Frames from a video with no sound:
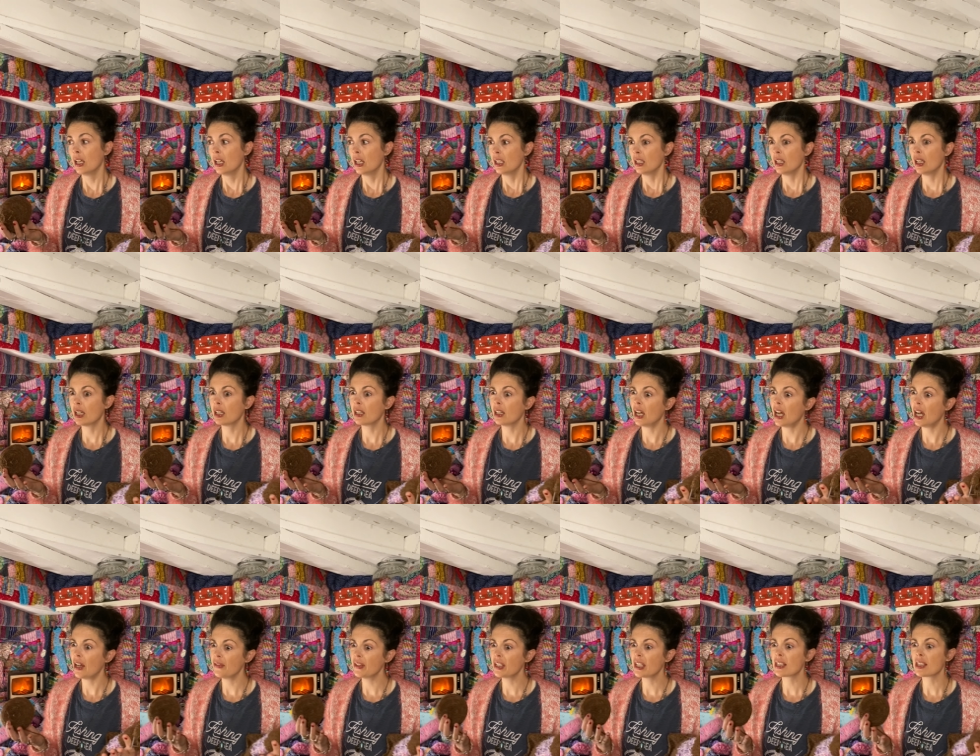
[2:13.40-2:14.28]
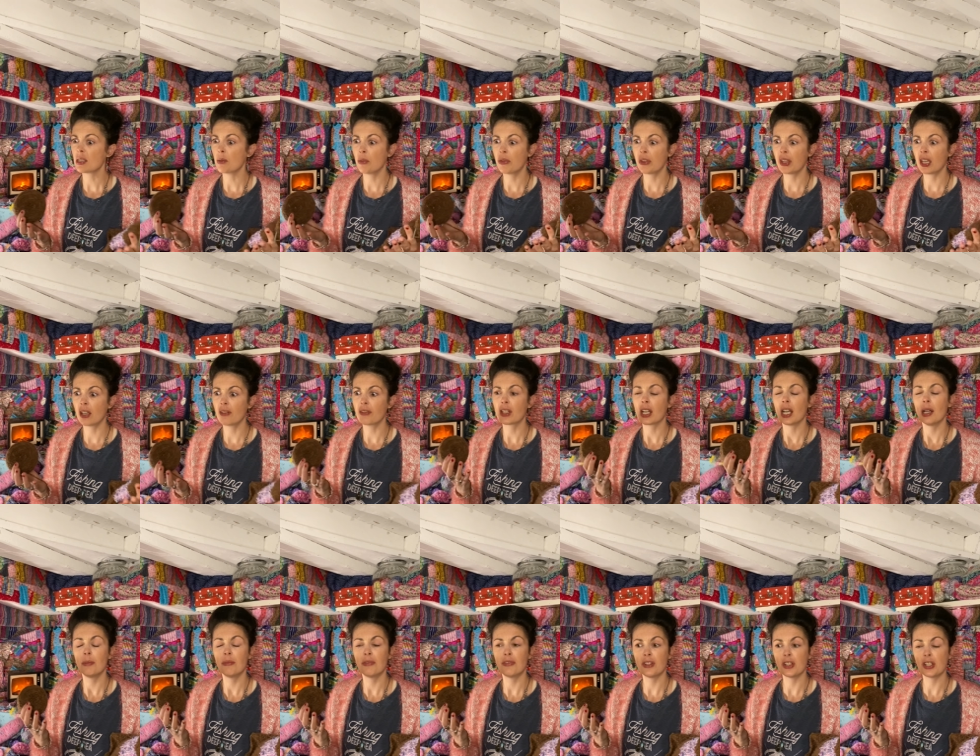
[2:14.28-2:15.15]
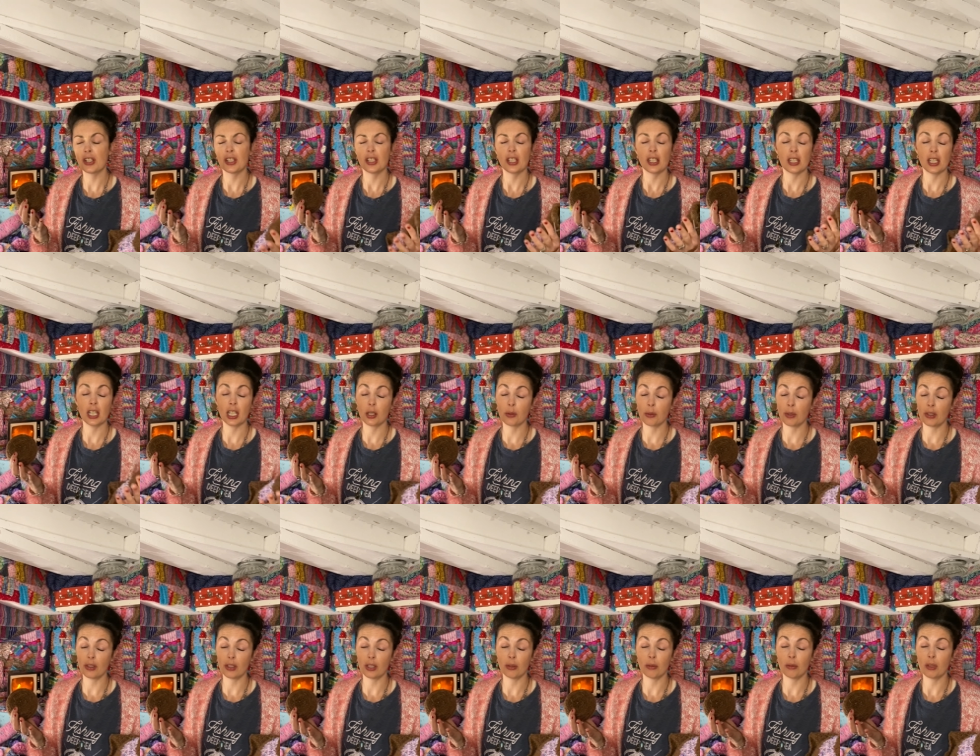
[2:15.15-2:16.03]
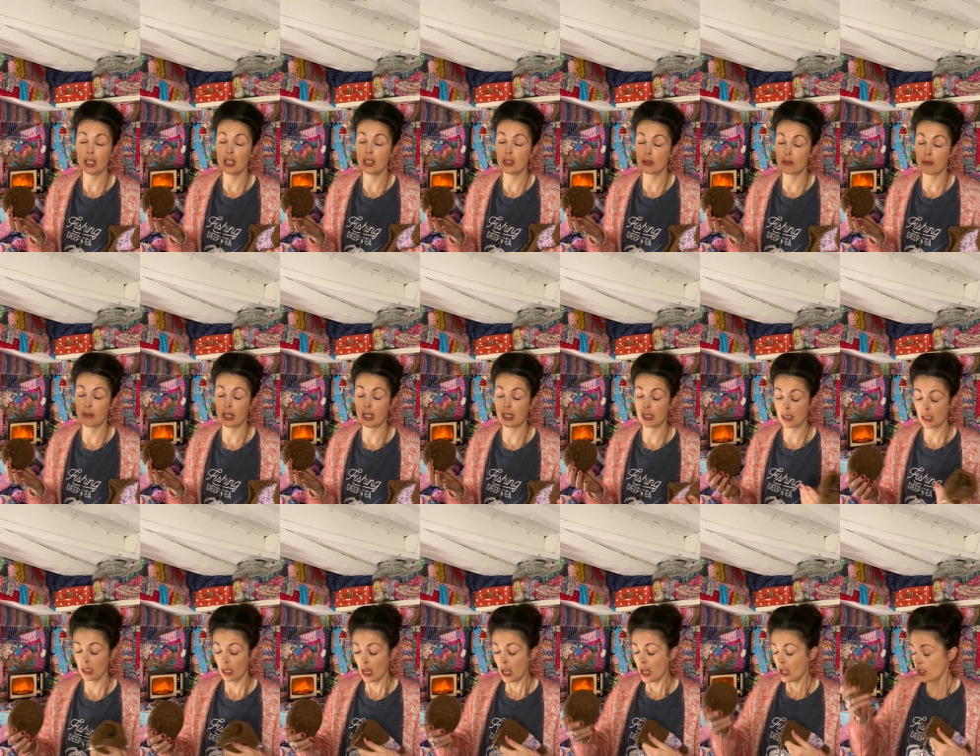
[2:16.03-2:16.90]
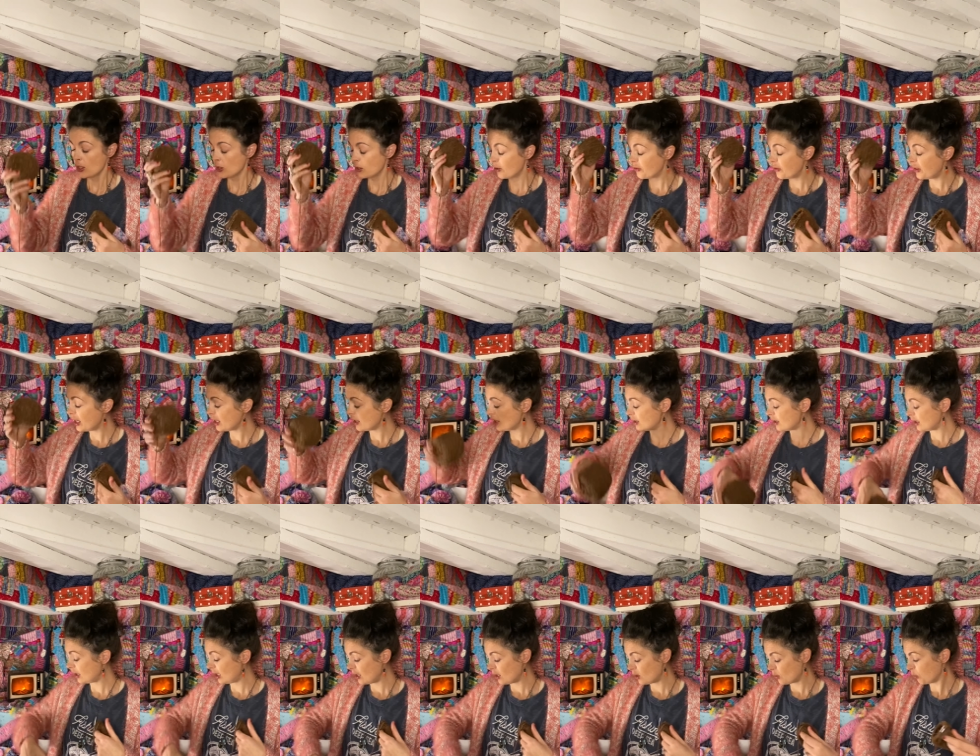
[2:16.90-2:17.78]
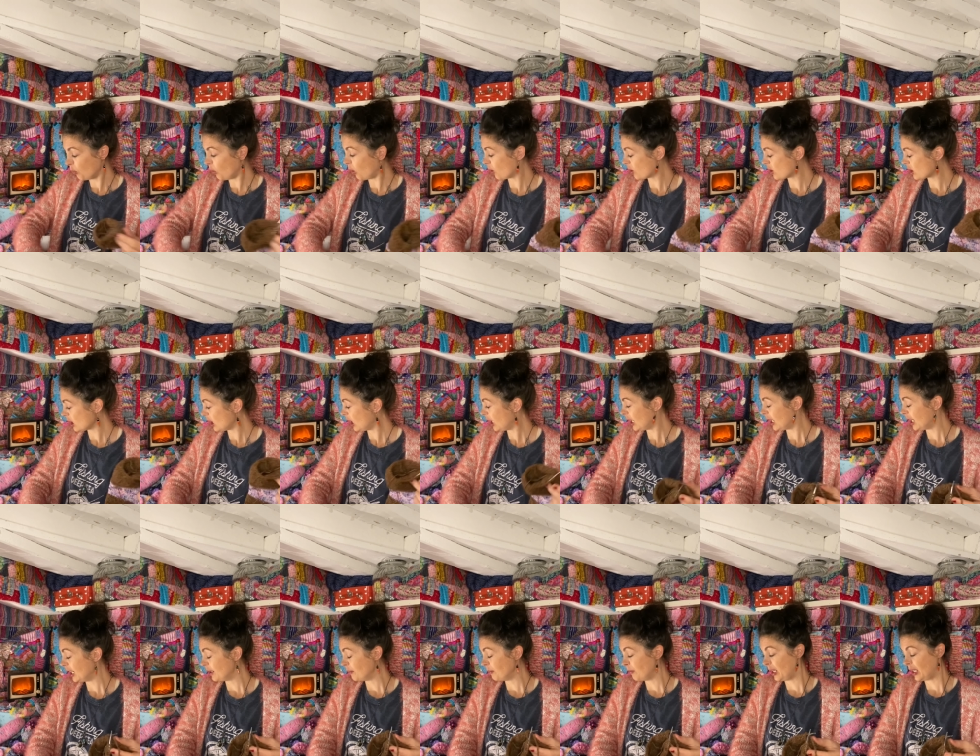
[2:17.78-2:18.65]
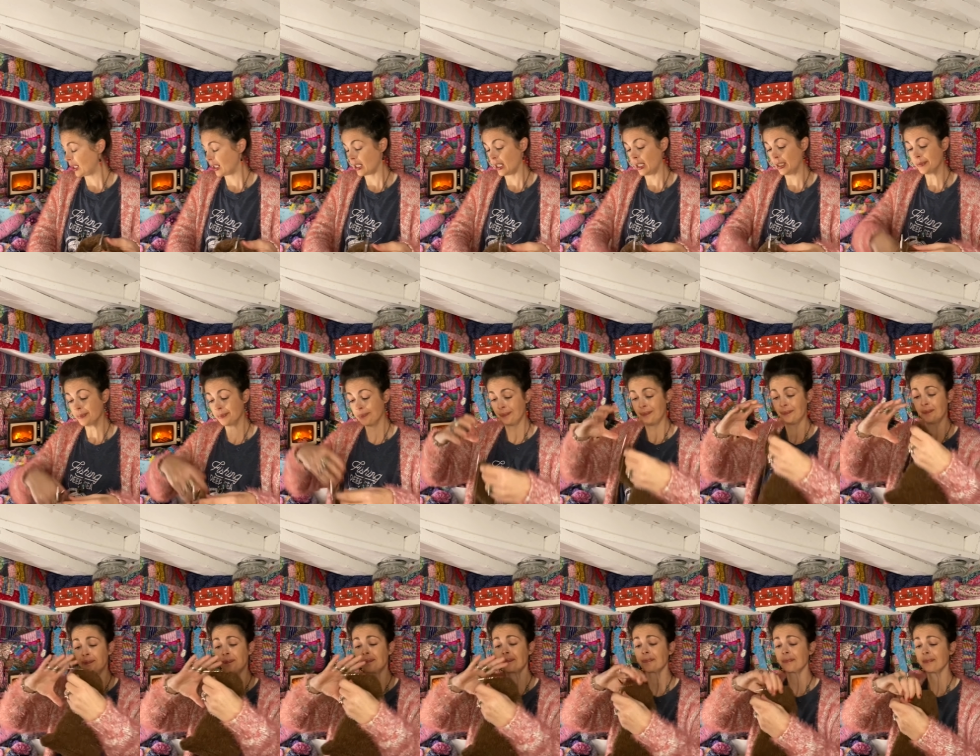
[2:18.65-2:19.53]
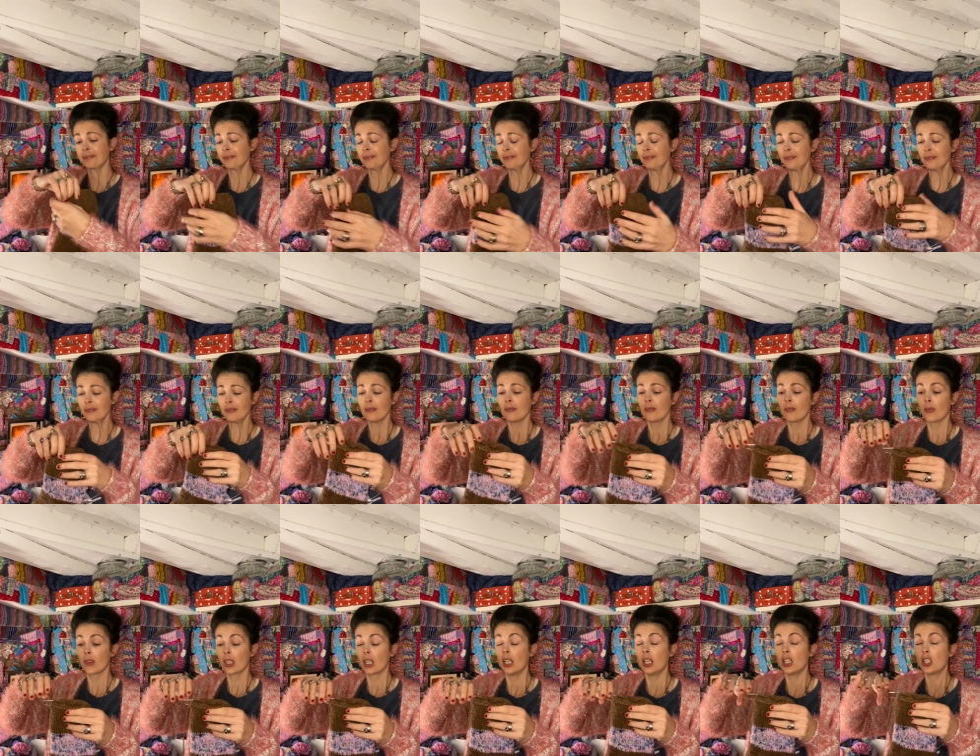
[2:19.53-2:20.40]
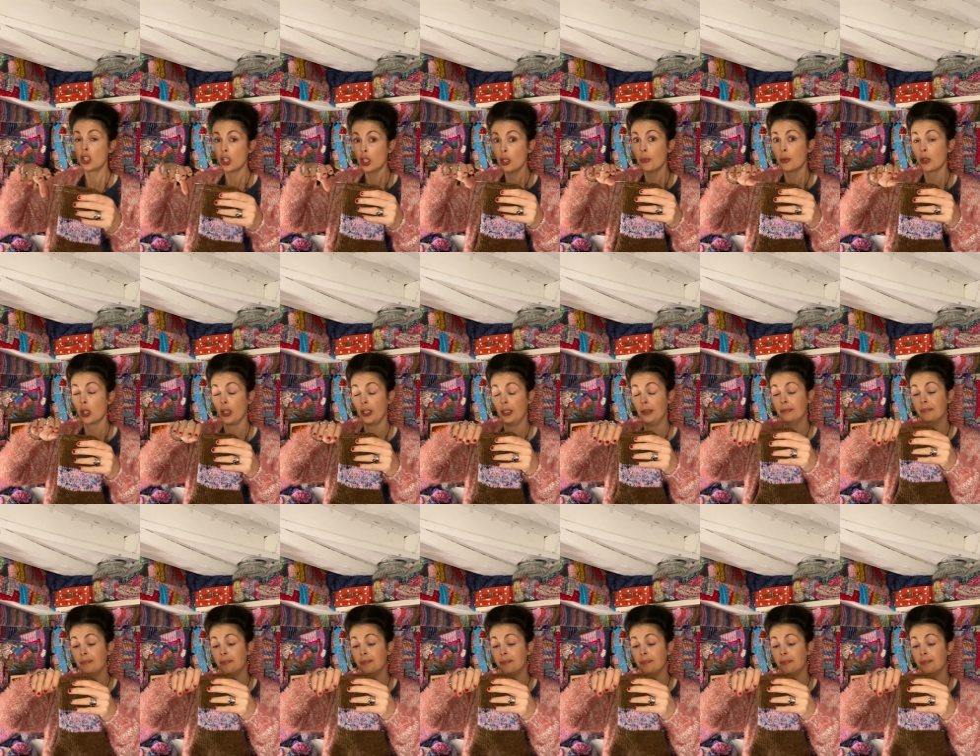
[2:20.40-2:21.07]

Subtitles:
like having something of comfort to take with you is great. So this is what I am making. A tube tie.